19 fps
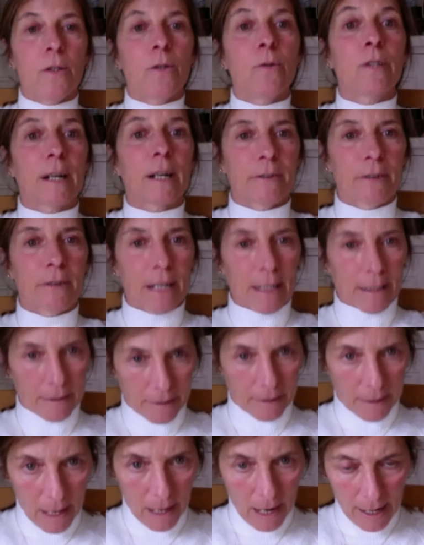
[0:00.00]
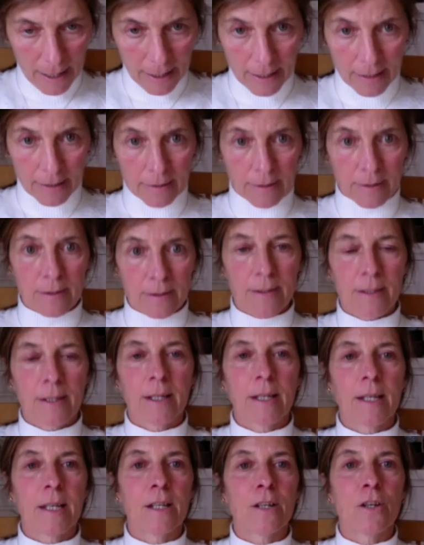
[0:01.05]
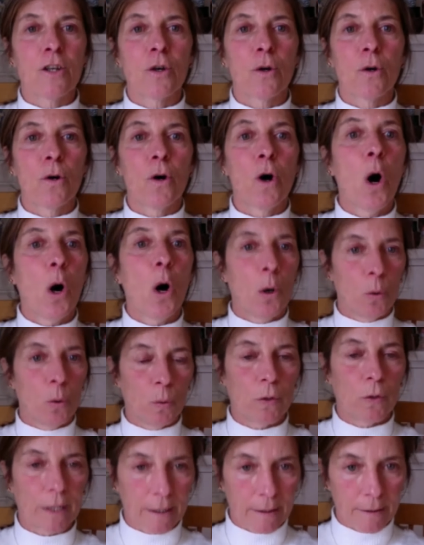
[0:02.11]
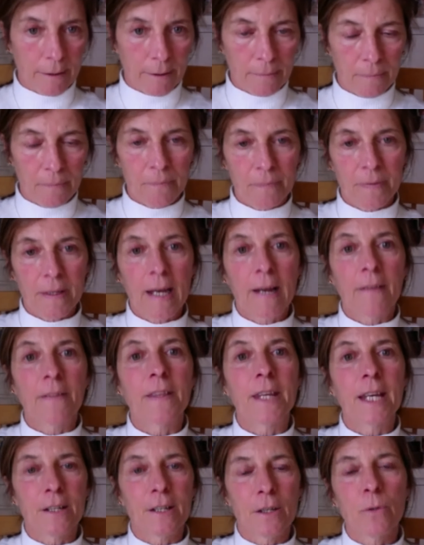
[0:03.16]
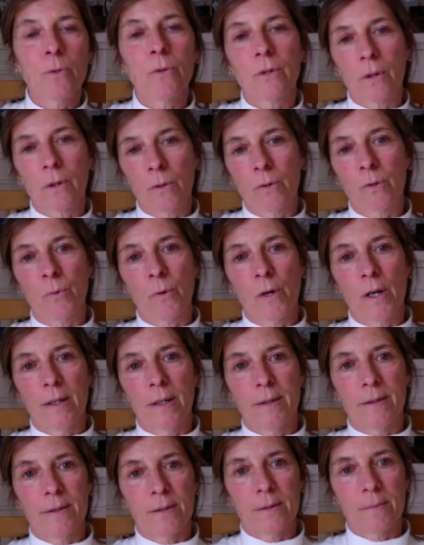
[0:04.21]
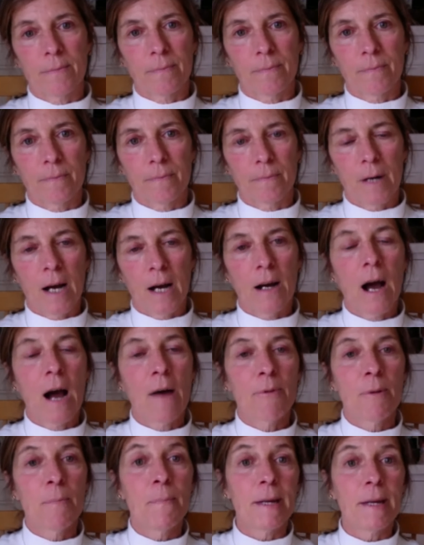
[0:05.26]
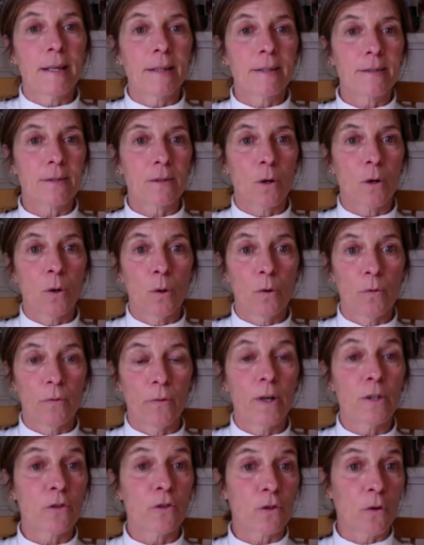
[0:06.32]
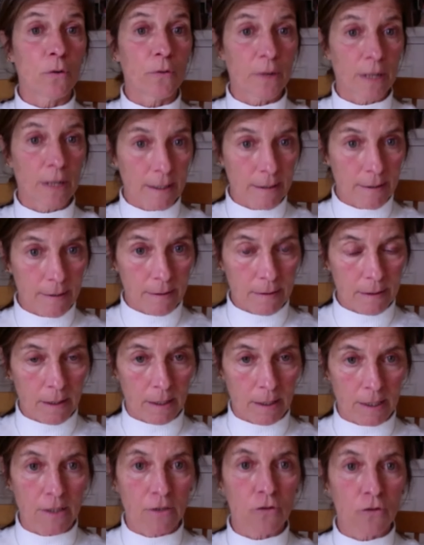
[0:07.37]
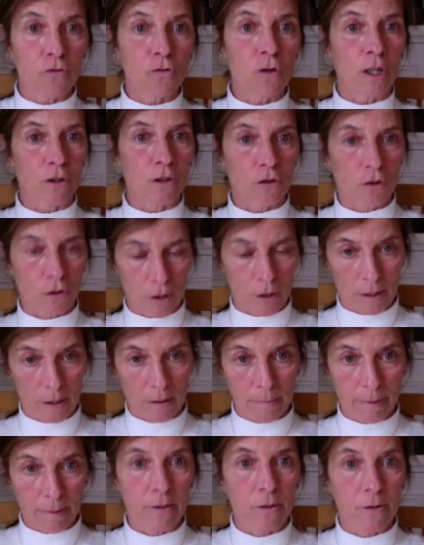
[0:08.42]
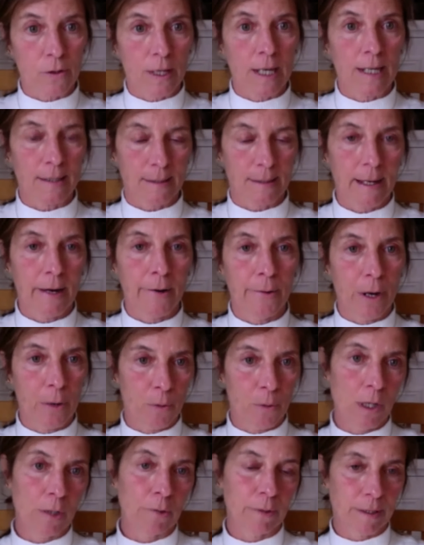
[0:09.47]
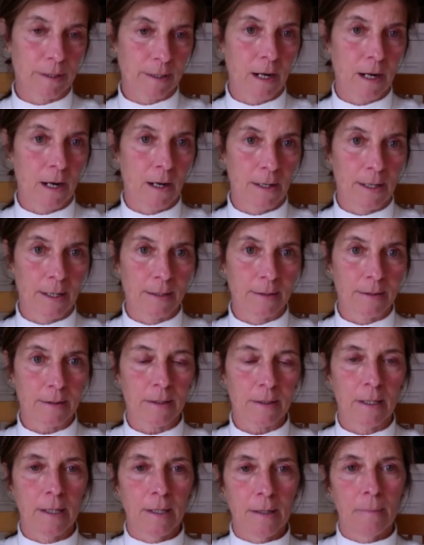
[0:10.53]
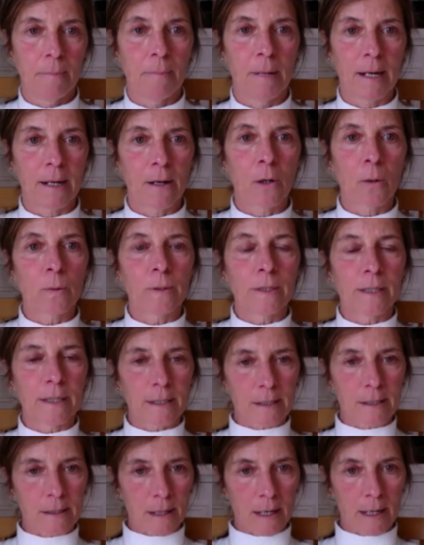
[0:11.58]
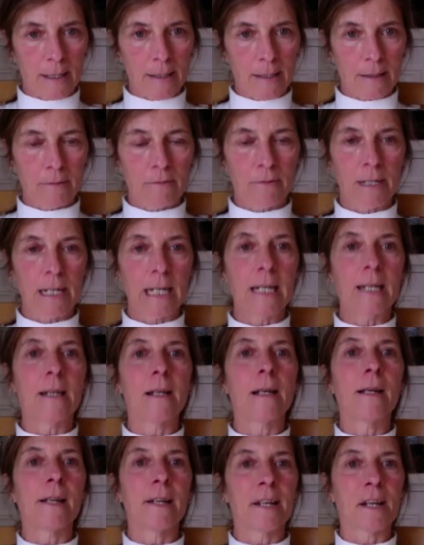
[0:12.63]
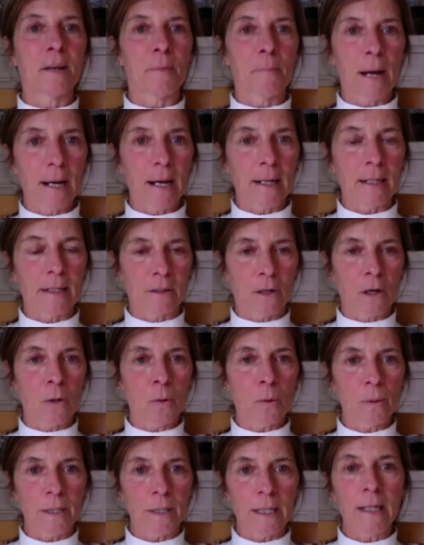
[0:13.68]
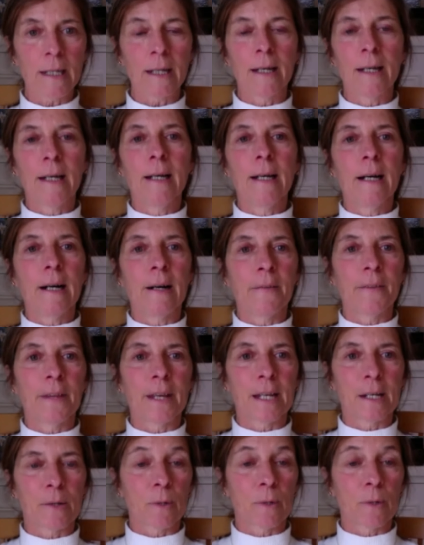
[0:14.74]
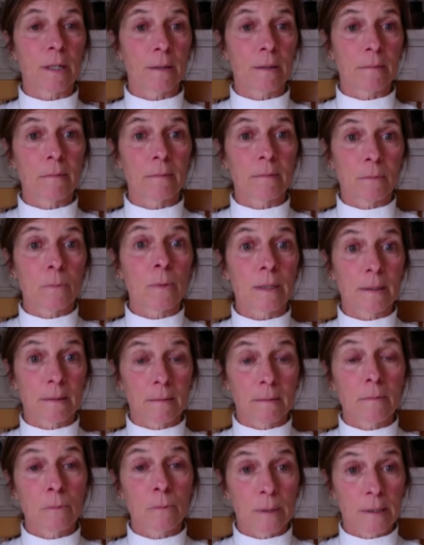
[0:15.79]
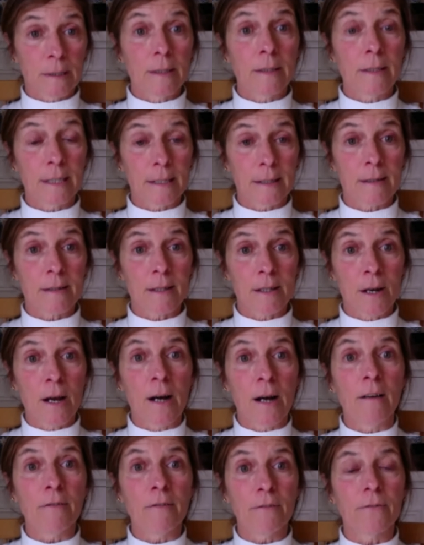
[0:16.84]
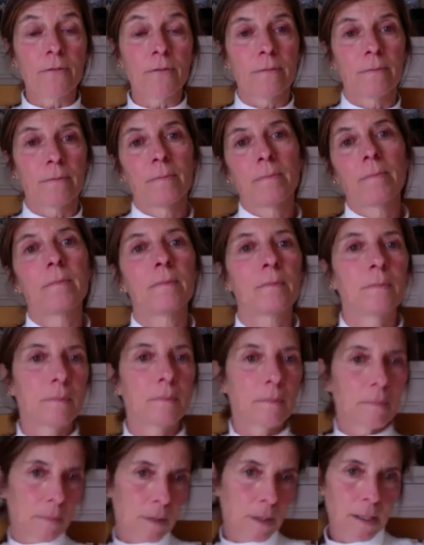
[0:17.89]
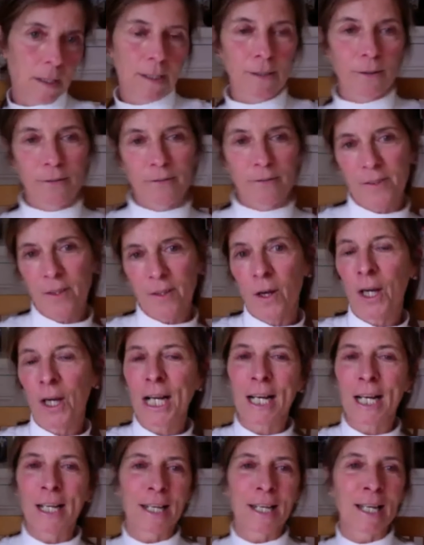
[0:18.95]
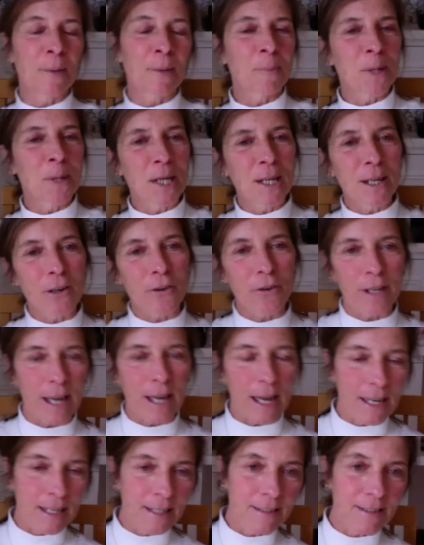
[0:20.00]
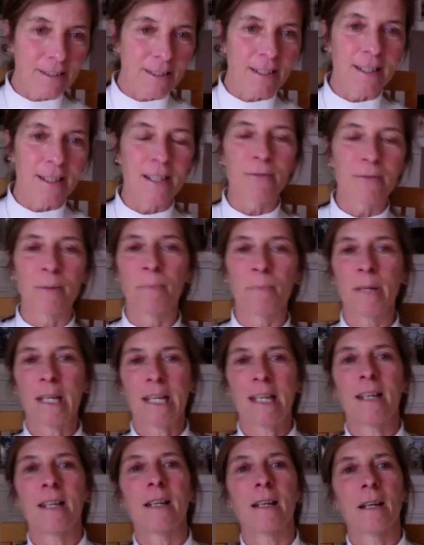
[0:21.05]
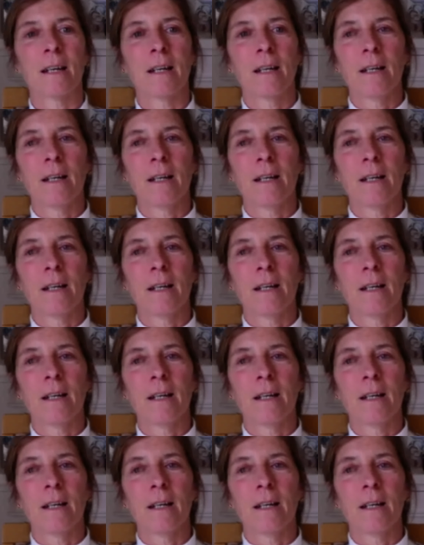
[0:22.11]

direct clients in your holding, and then use those words. I have a mix of softness and instructional, because that's how I work with clients. My holding is like really leaning back and holding, and then when it's enough, kind of circling and being creative and being